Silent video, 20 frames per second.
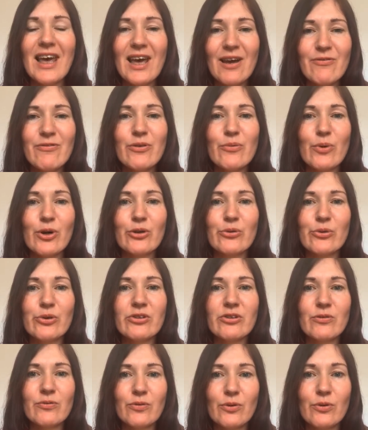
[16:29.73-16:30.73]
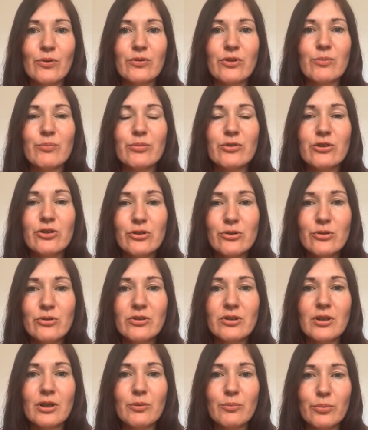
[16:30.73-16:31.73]
everyone who is involved in
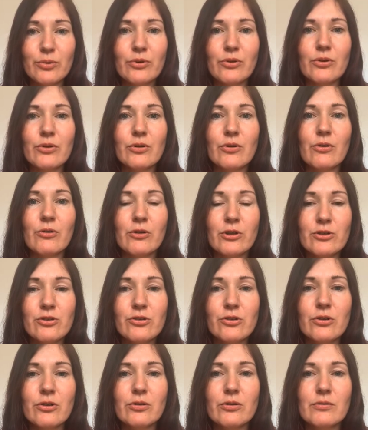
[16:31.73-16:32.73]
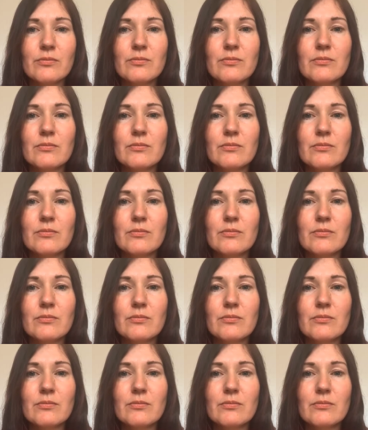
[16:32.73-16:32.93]
producing a book or a journal.